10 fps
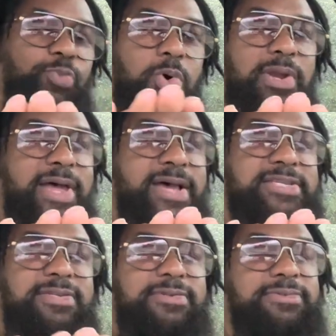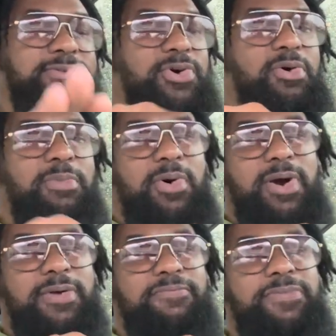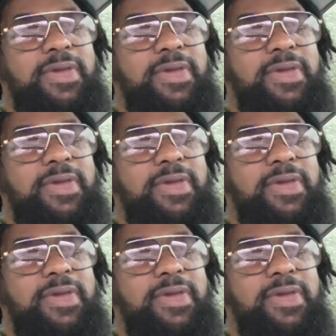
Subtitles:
or less, no more.